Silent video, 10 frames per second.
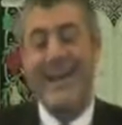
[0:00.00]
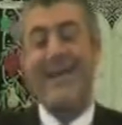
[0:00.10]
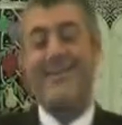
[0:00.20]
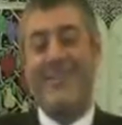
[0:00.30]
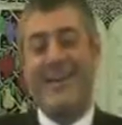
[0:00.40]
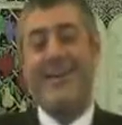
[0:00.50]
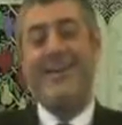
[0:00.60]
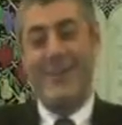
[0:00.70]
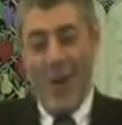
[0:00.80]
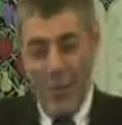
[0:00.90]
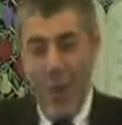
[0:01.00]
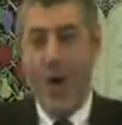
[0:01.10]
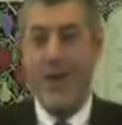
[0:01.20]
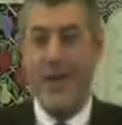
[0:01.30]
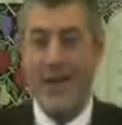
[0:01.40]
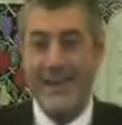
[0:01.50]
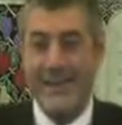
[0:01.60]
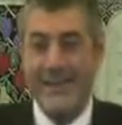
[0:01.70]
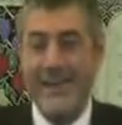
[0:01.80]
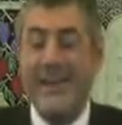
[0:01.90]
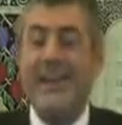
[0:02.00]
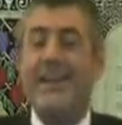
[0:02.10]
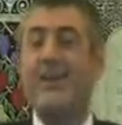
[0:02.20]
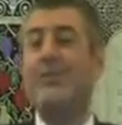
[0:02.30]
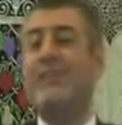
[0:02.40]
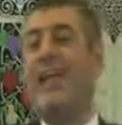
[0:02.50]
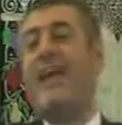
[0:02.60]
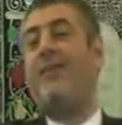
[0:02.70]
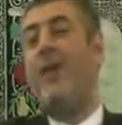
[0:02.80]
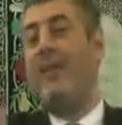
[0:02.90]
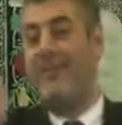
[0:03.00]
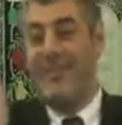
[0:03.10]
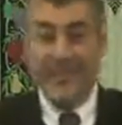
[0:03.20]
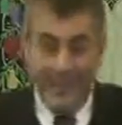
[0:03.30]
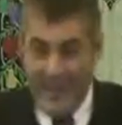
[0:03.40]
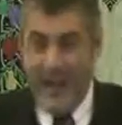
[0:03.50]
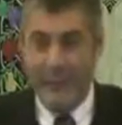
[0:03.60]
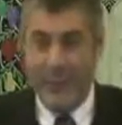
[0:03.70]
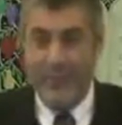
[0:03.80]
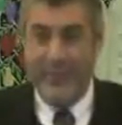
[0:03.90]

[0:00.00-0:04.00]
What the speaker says: The answer is, don't worry. You take 1/60th